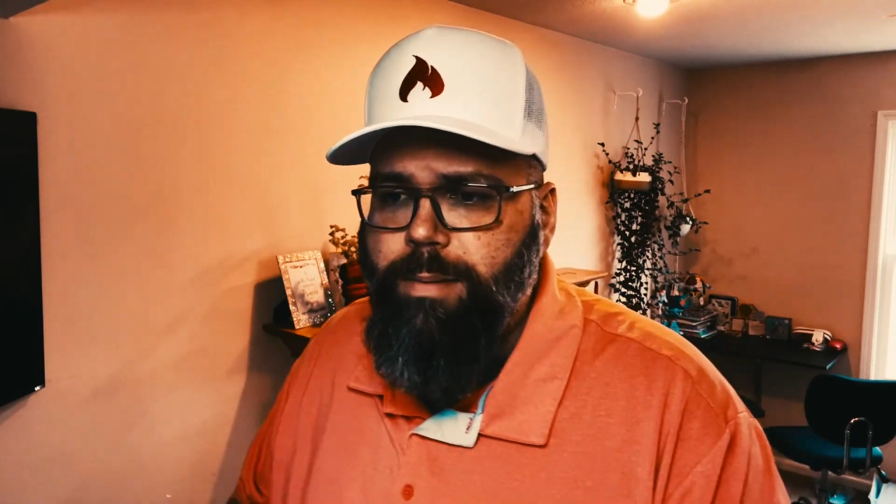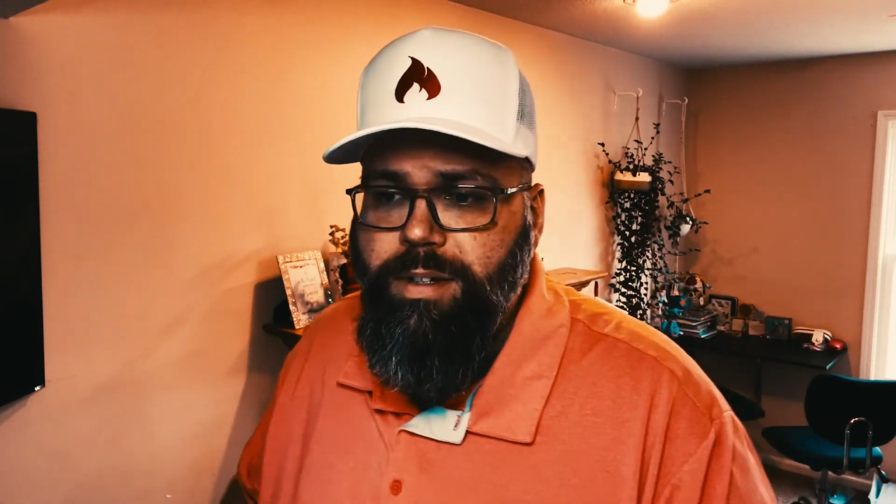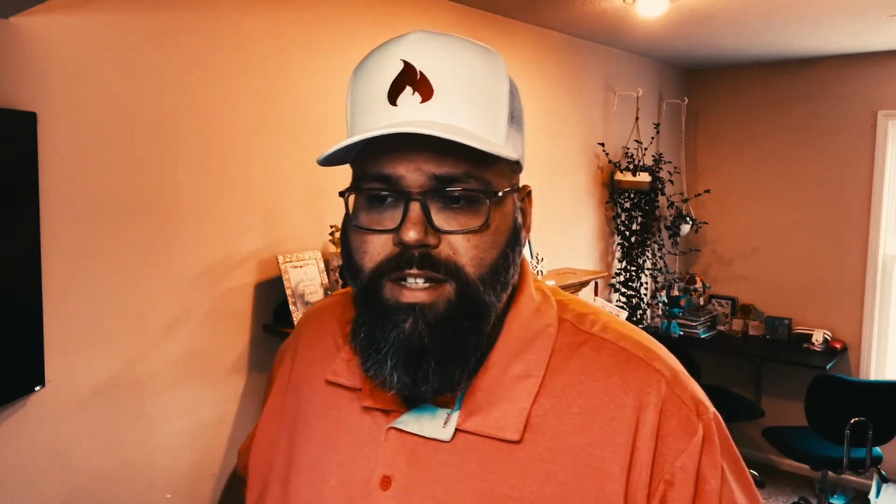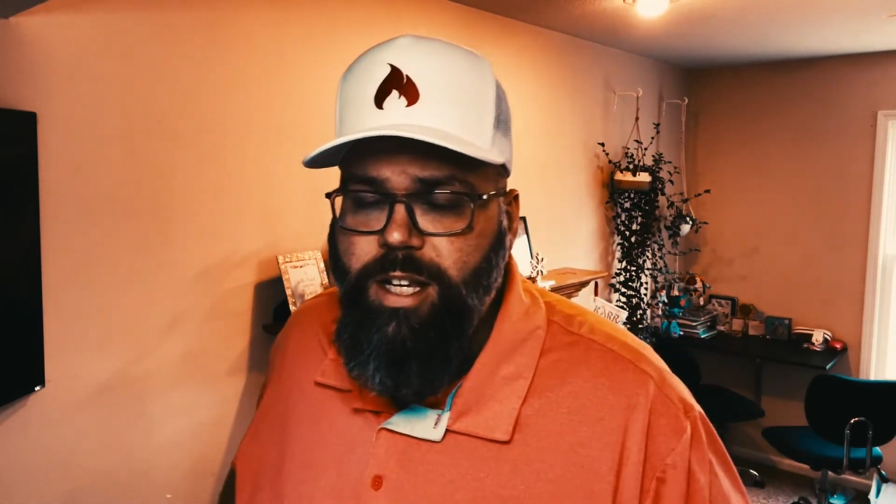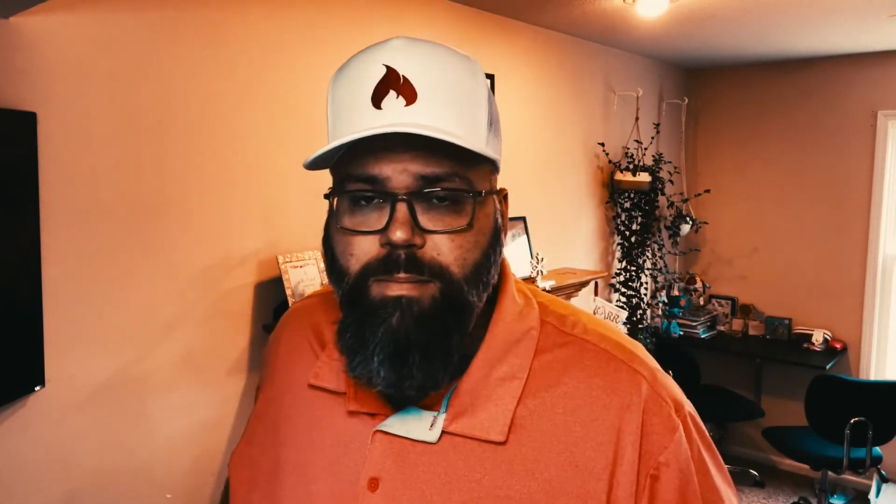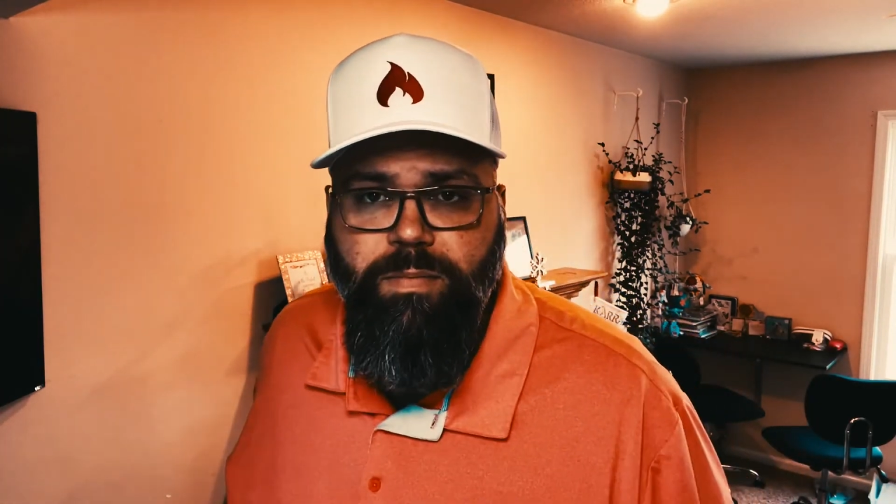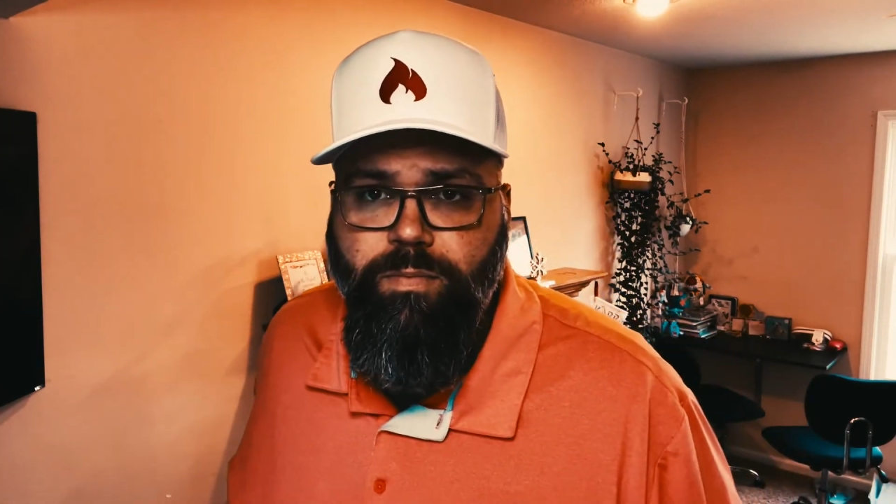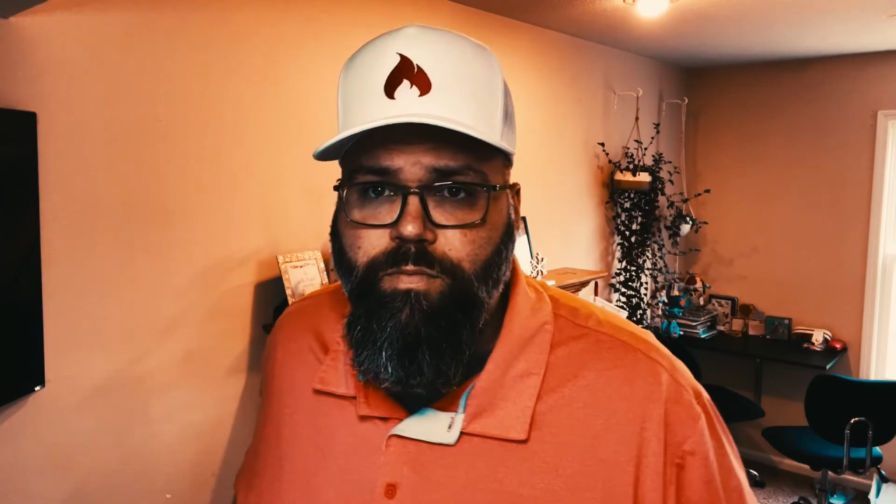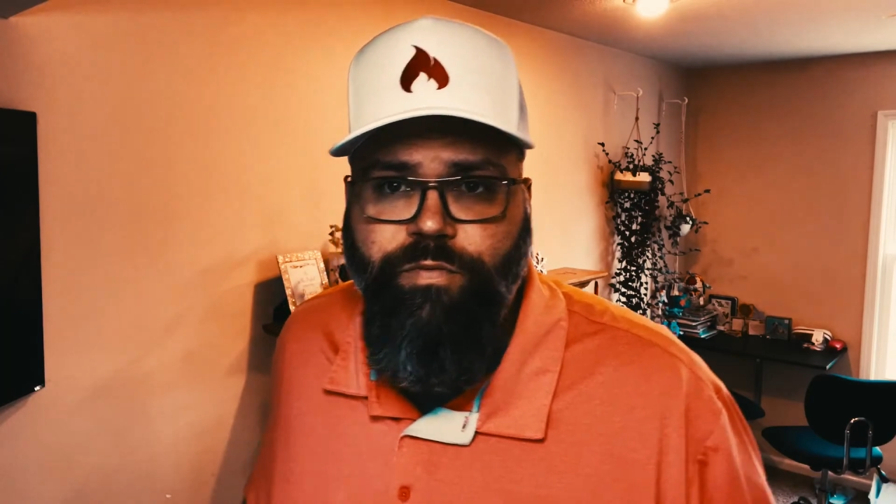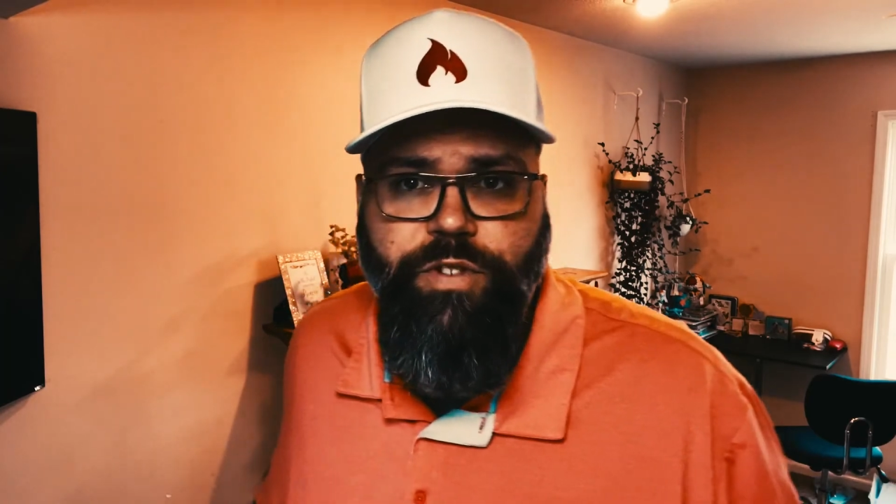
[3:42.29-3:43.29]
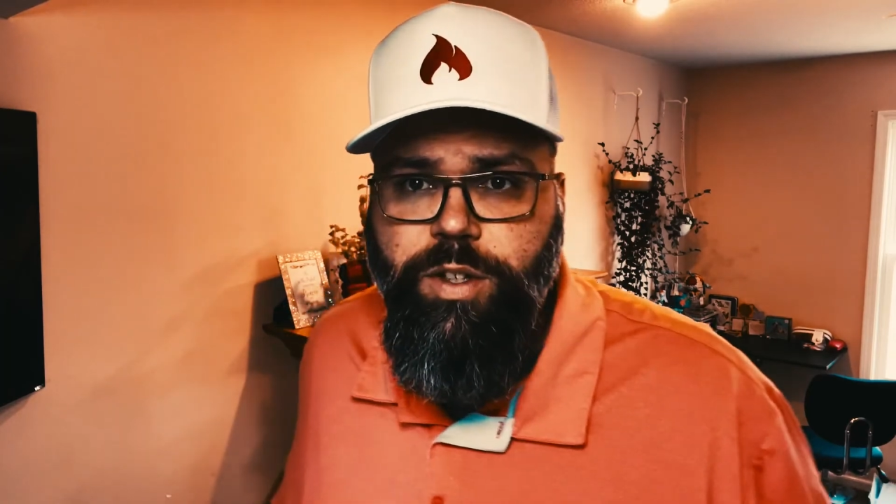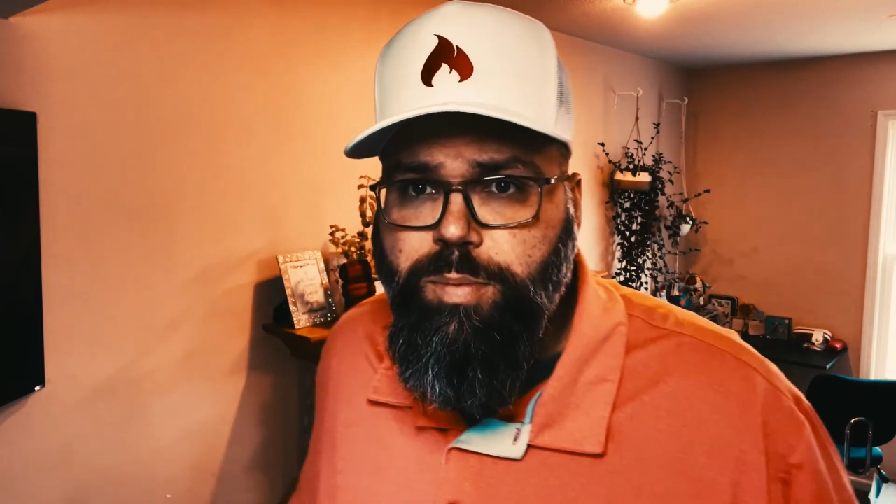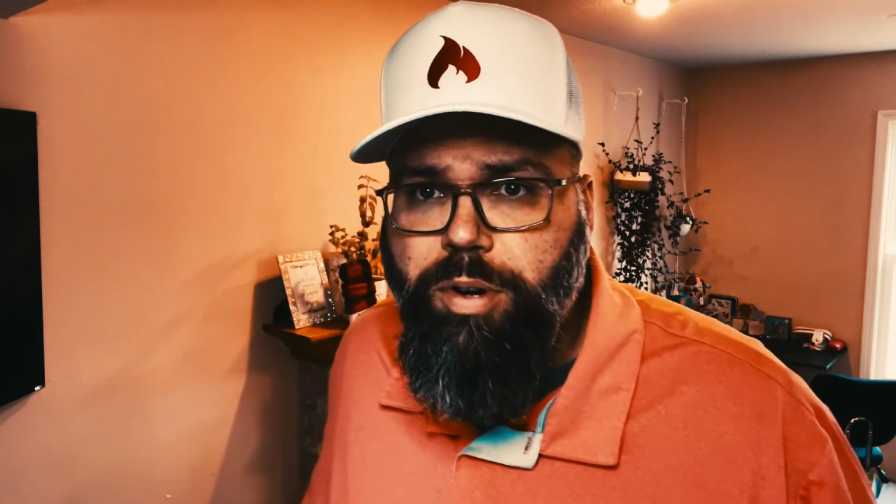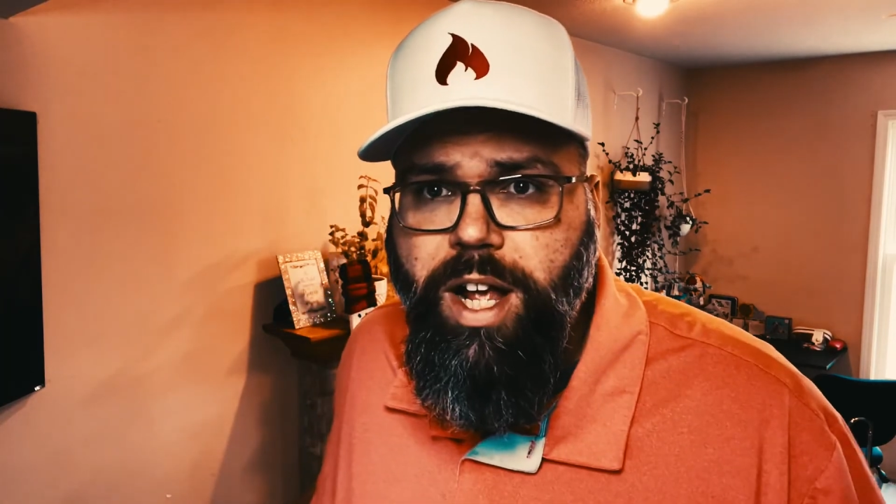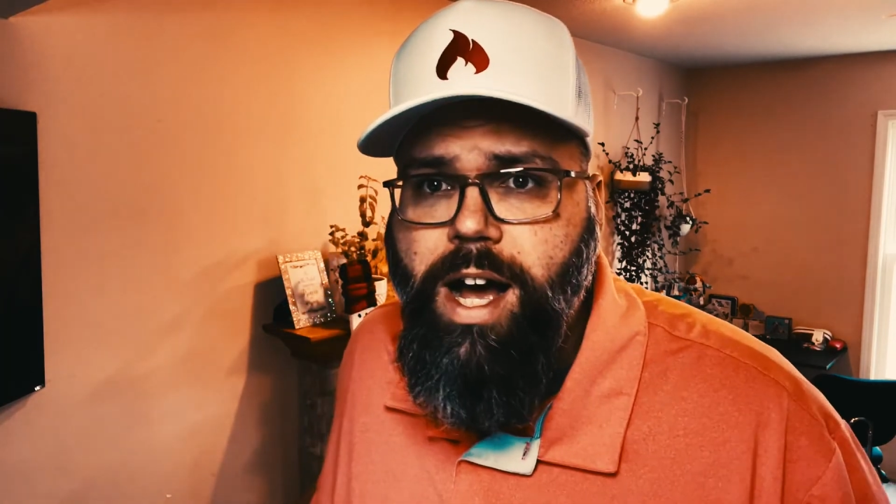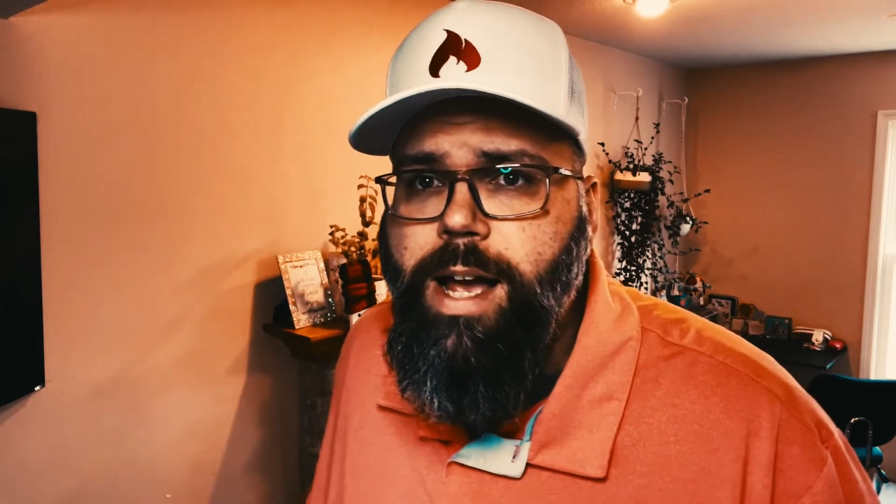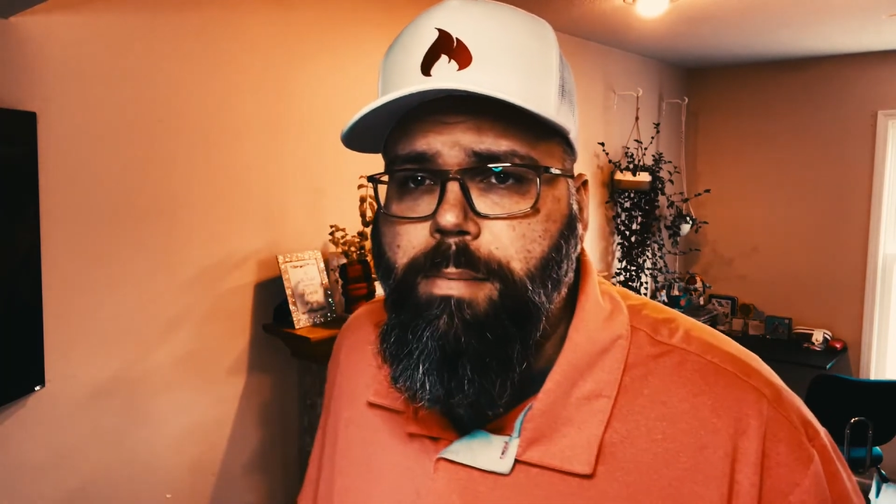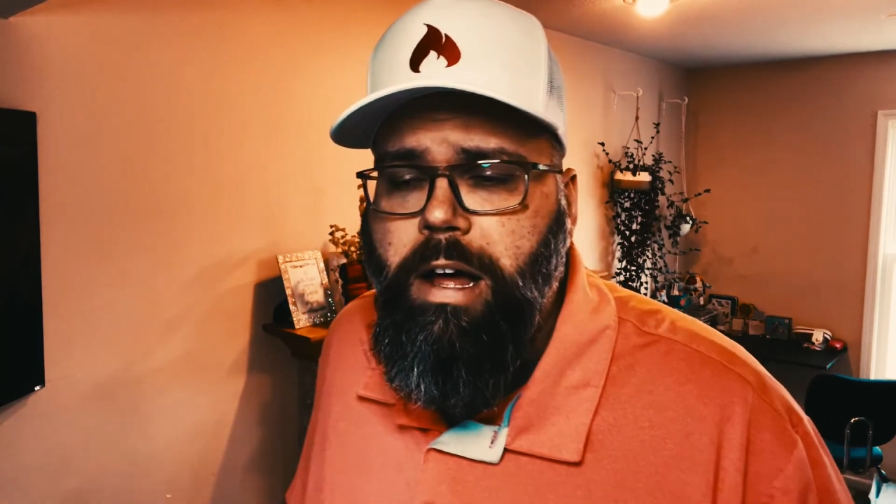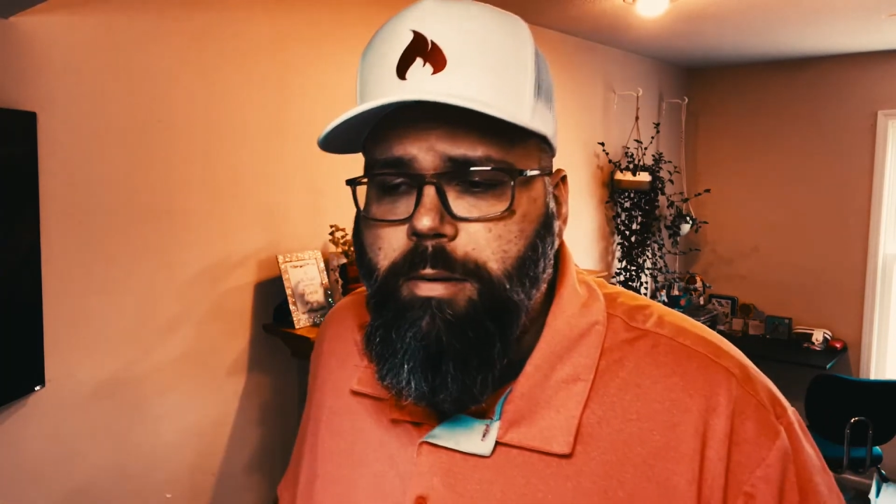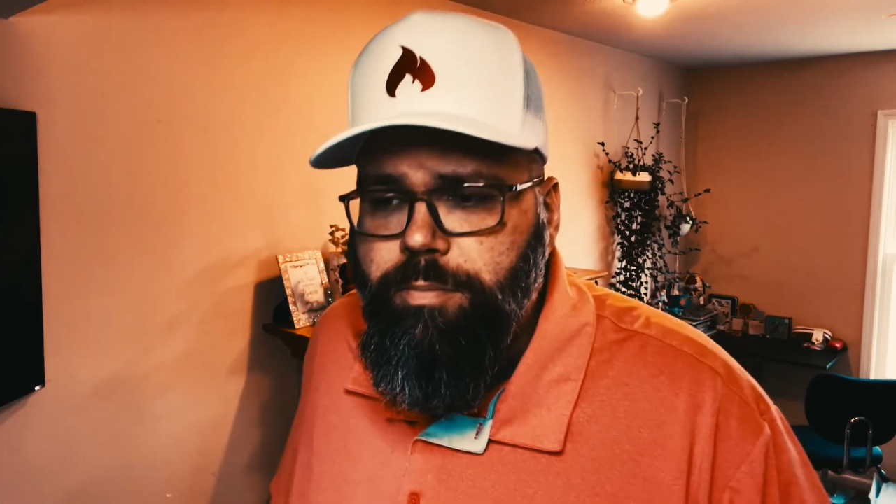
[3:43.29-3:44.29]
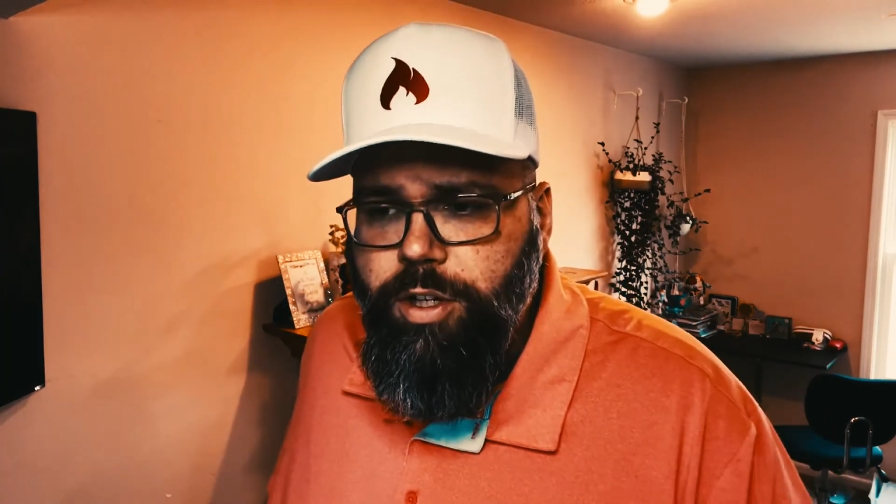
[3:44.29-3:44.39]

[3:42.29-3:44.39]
the team feels pretty high about him.